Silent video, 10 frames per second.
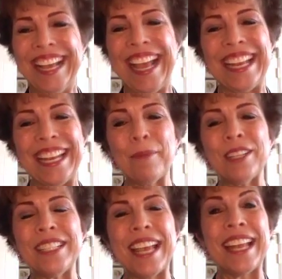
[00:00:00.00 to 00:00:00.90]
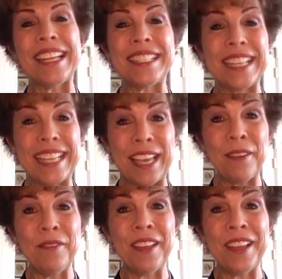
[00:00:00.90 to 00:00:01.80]
And number 10 is to
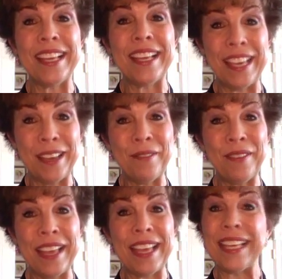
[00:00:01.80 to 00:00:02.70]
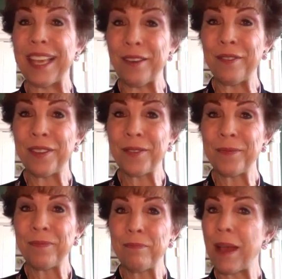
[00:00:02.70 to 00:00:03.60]
give, give, give.
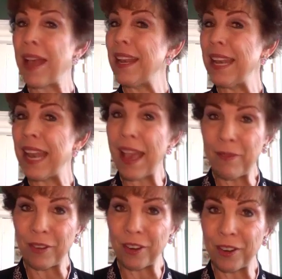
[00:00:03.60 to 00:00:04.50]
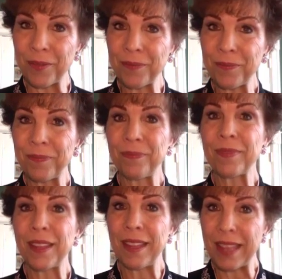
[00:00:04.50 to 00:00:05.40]
But never,
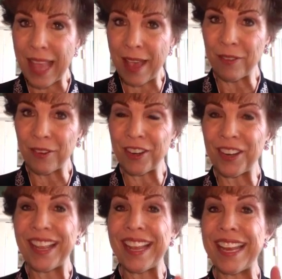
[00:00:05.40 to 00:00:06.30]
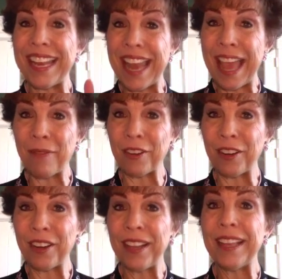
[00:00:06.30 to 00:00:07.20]
never,
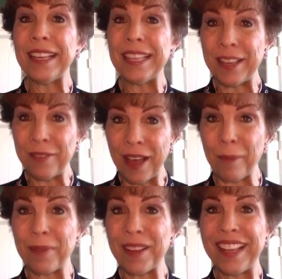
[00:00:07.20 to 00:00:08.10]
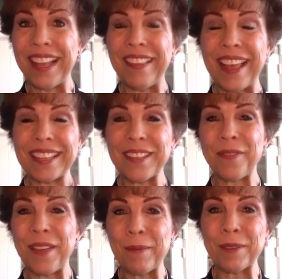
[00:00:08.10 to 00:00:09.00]
never give up. And that's the
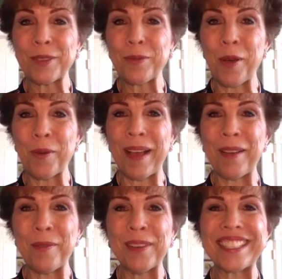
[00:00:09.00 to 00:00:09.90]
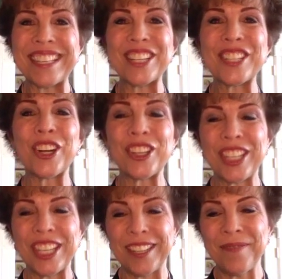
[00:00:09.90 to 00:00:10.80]
famous quote by Winston
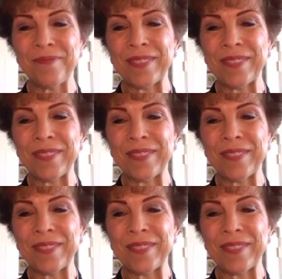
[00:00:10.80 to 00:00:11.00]
Churchill.